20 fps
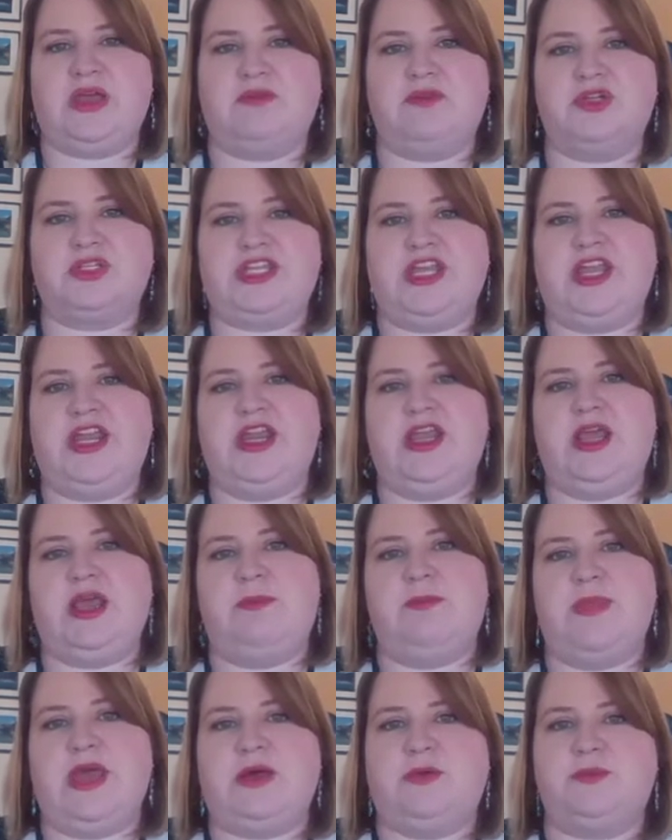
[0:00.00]
that routine,
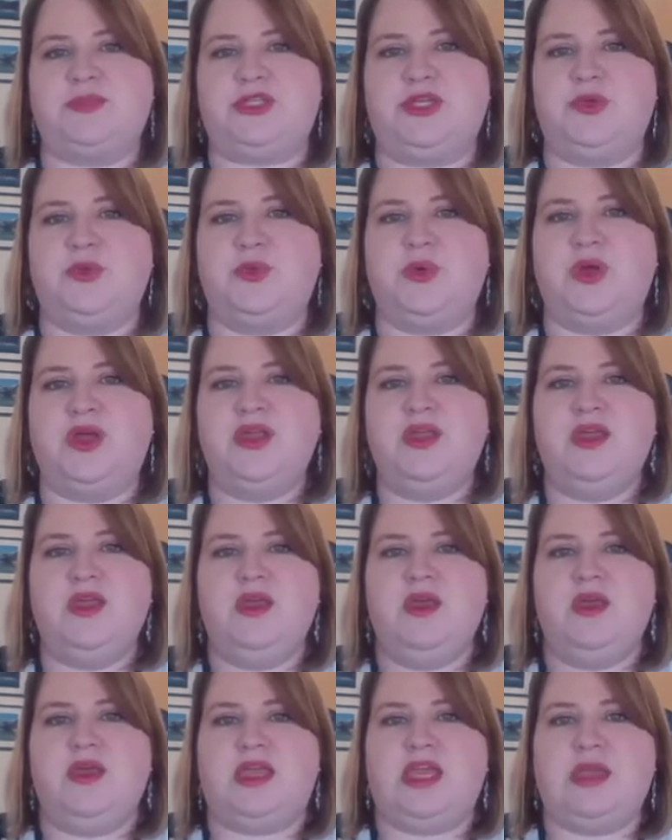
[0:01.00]
it helps you
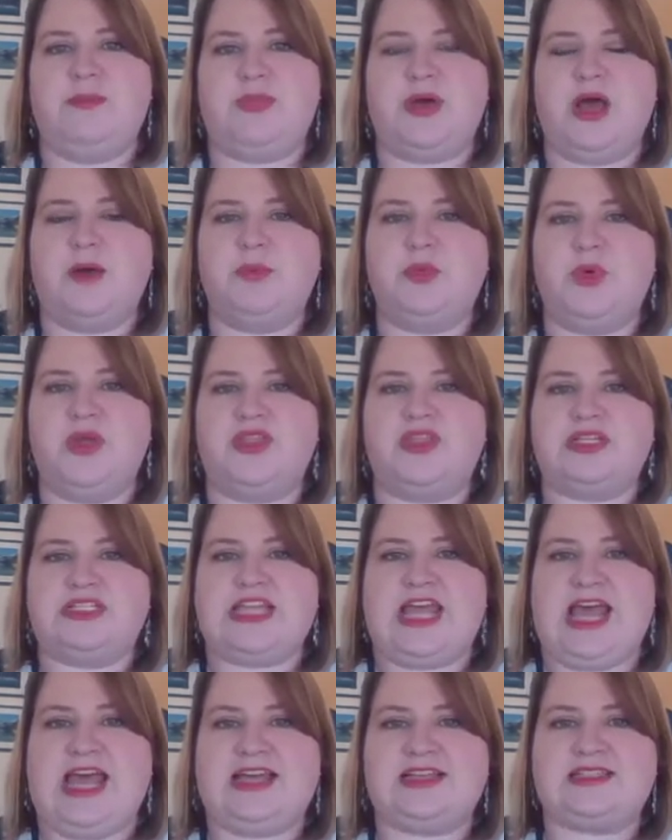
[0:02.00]
keep up with
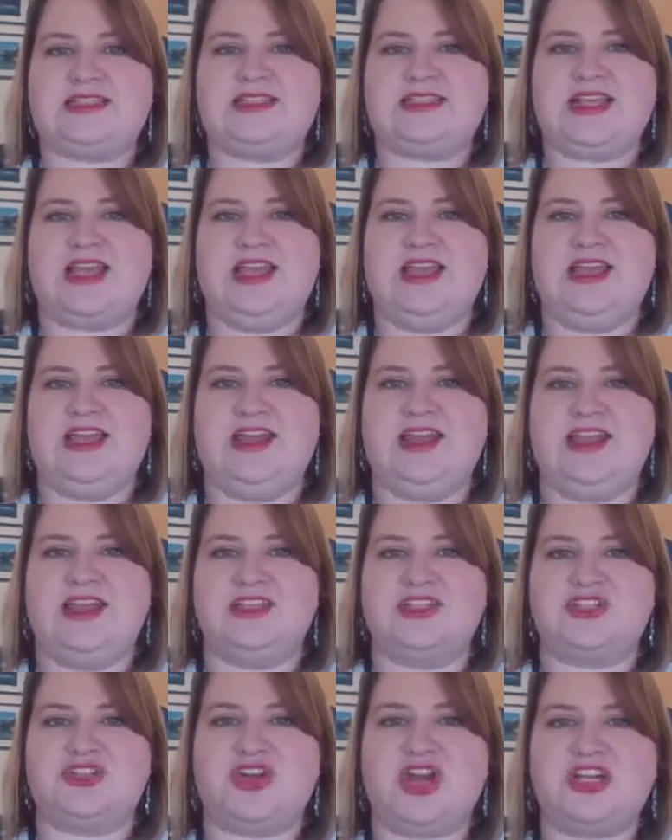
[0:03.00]
tasks and
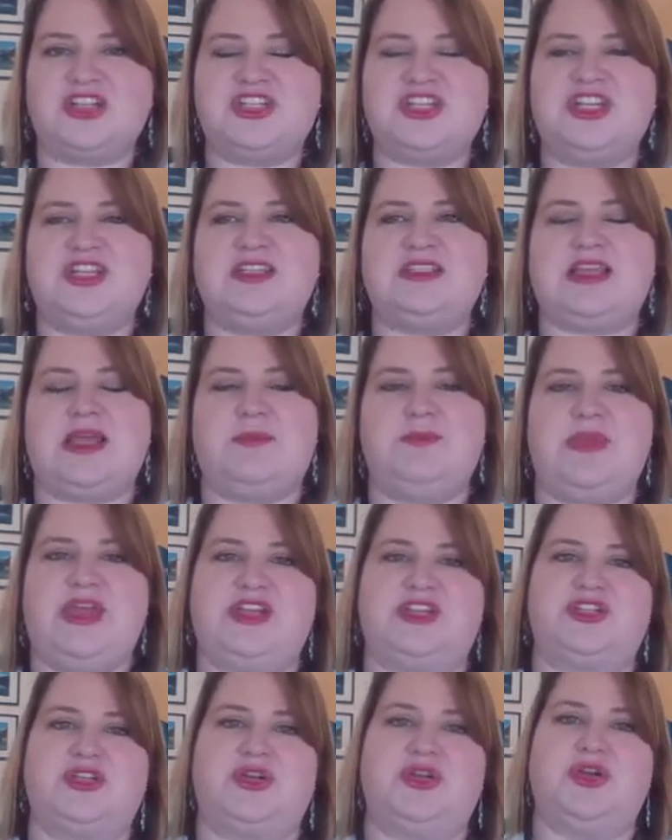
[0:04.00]
instructions and
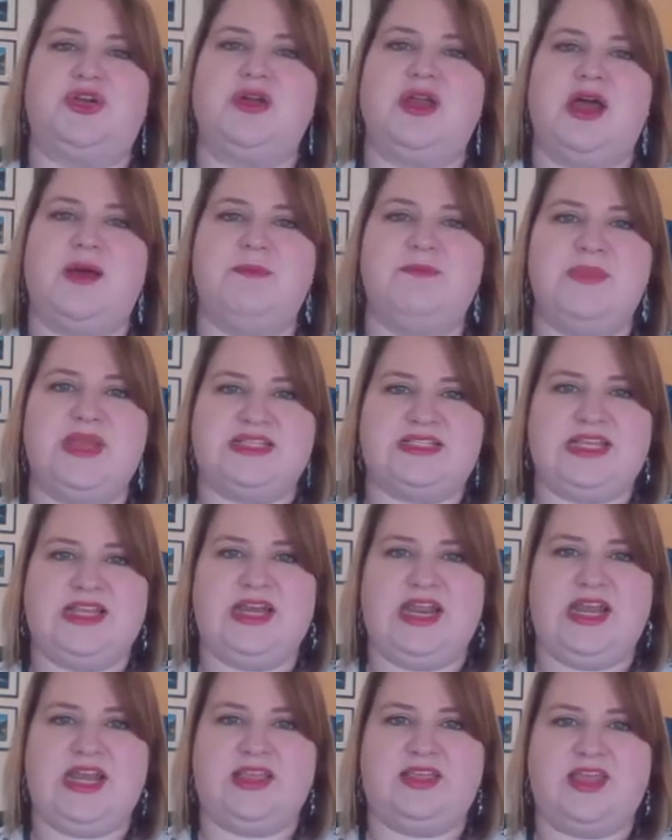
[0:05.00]
make sure you're not
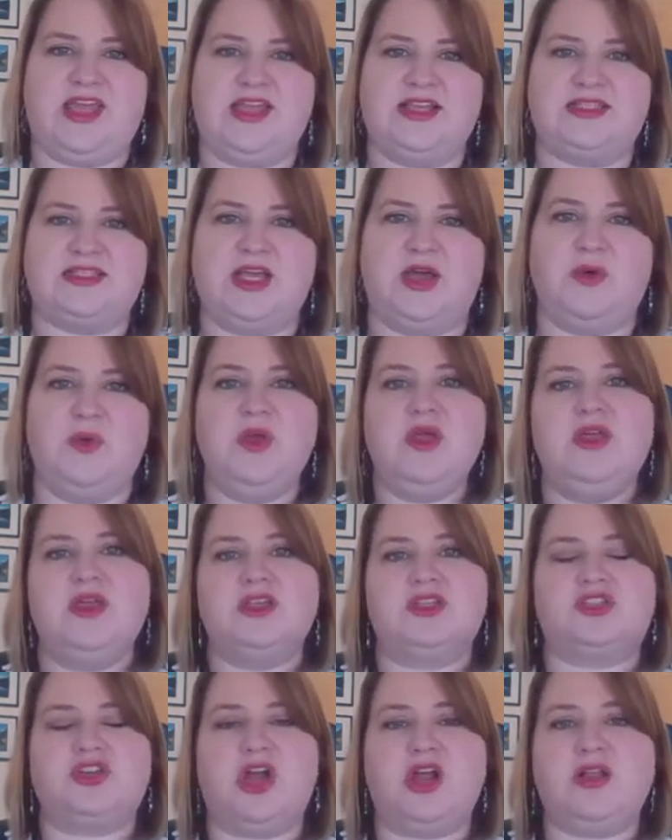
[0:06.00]
missing anything. So,
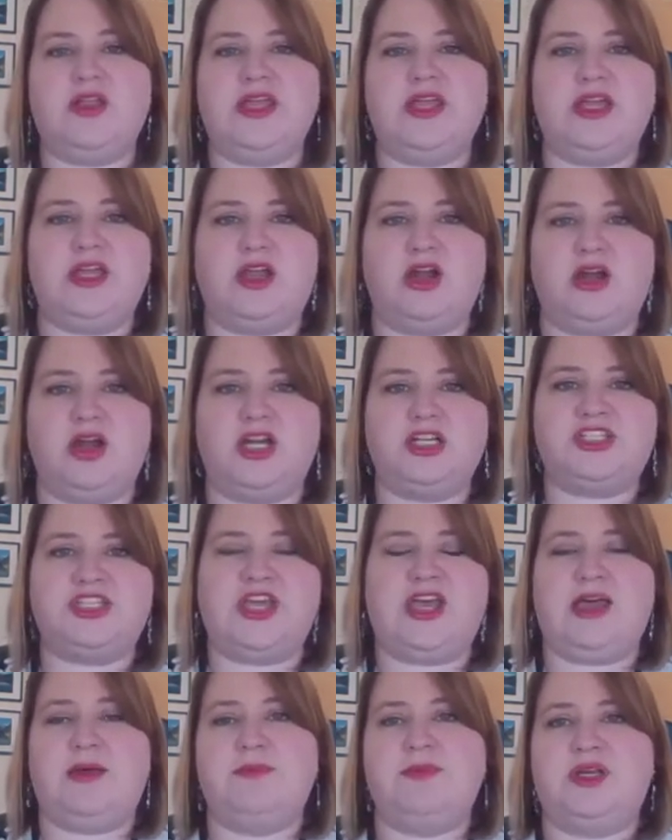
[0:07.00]
strongly encourage
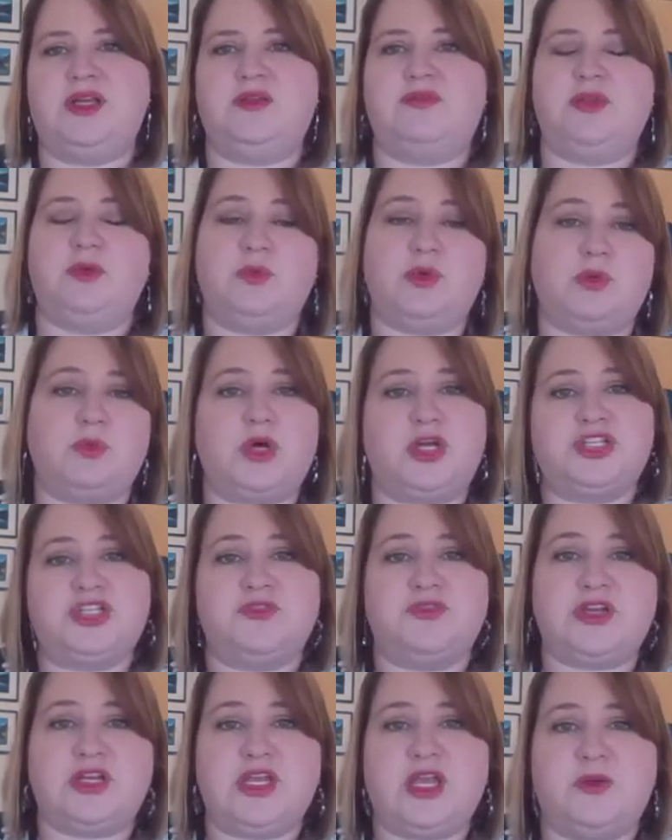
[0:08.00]
that, but if you want to watch
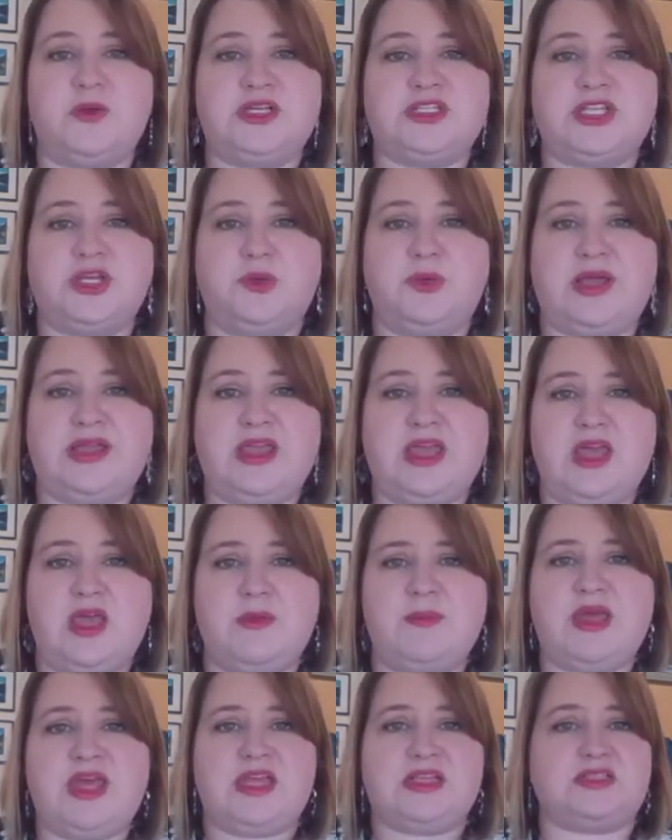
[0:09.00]
your video at 2
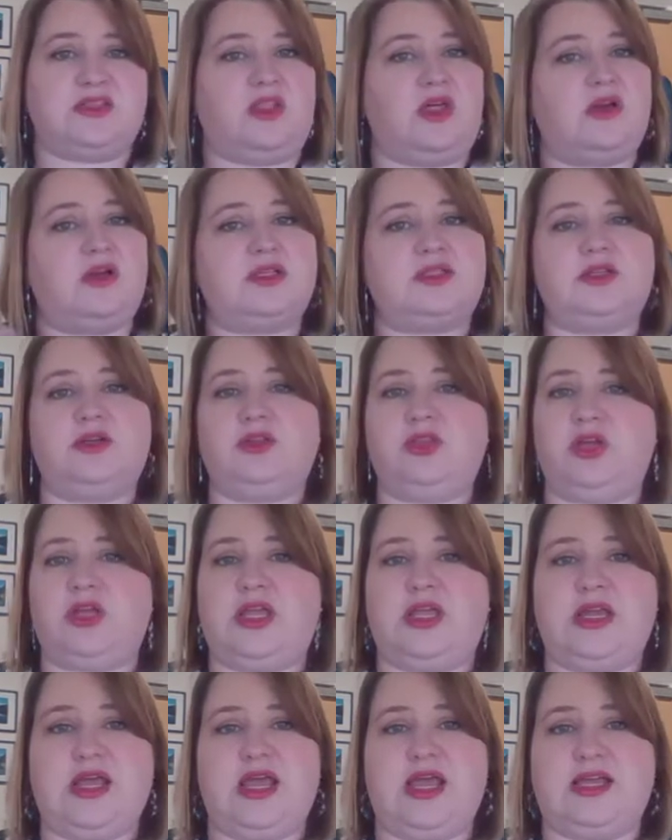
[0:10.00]
a.m., as long as you're
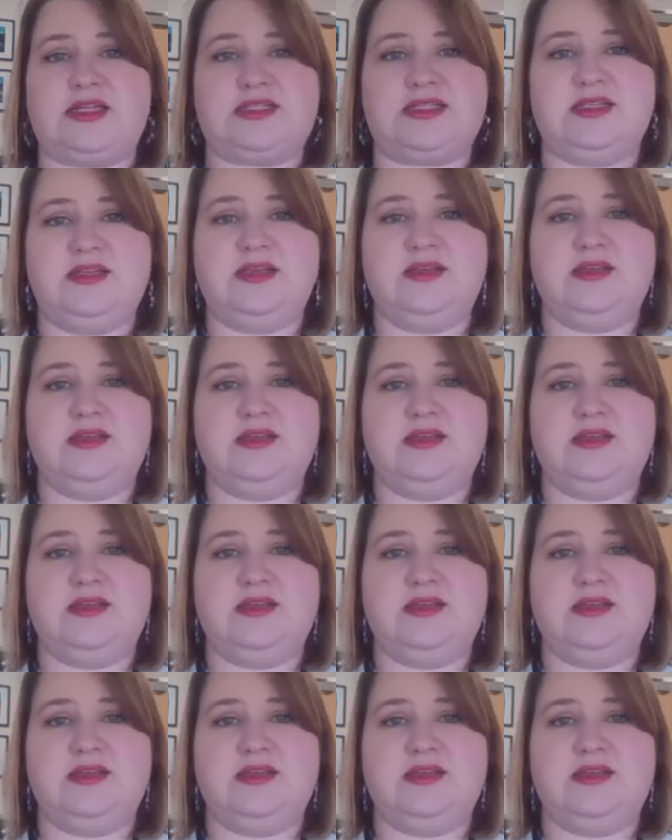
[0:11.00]
looking at